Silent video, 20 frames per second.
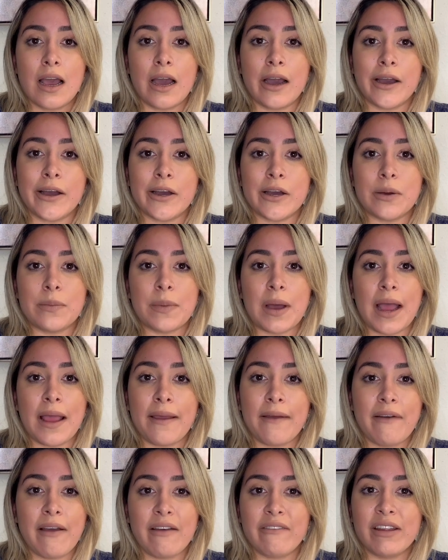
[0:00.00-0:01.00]

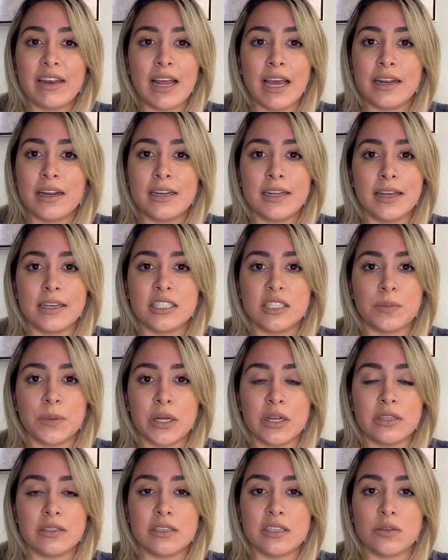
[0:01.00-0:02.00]
I haven't had any
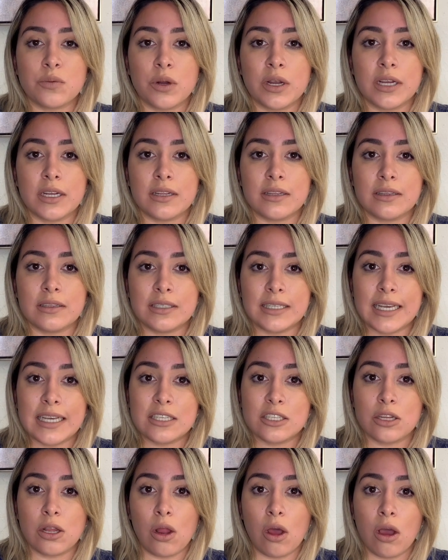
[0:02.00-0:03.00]
experiences where it
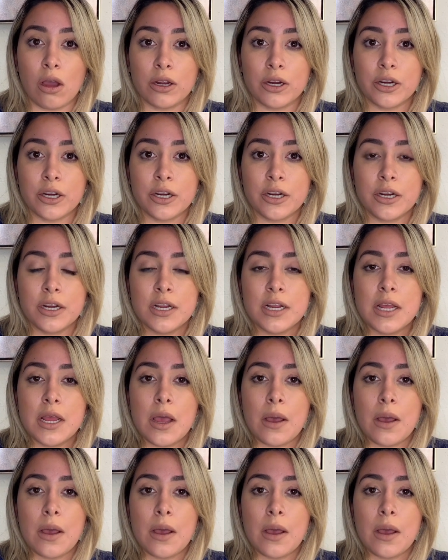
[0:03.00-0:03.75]
takes longer,